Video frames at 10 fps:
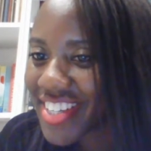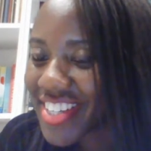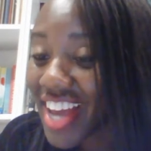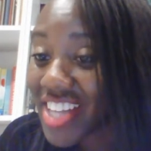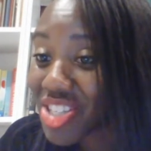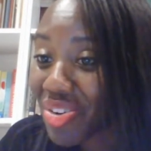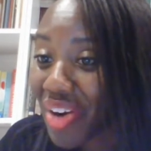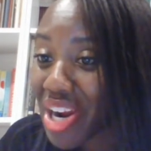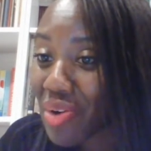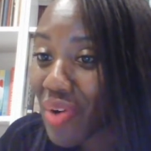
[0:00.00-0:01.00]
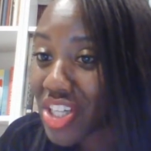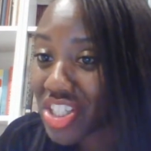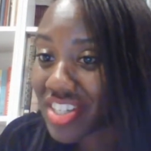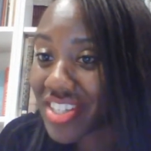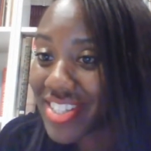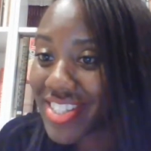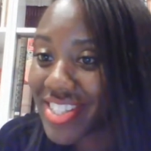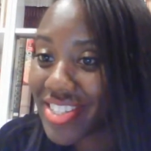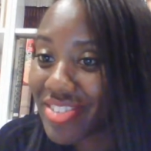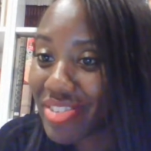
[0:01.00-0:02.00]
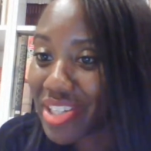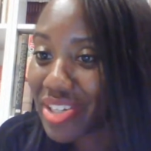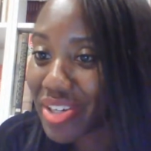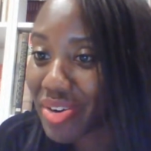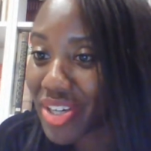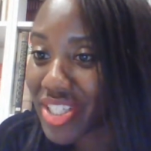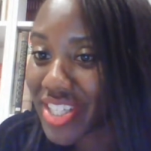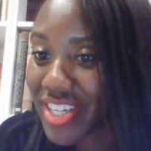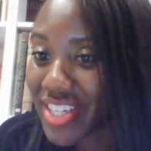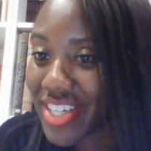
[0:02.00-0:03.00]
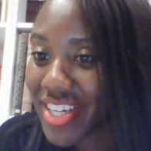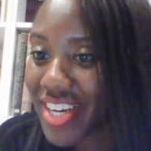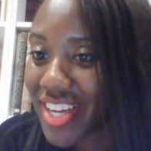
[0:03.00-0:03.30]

Yes, great questions. Really good question.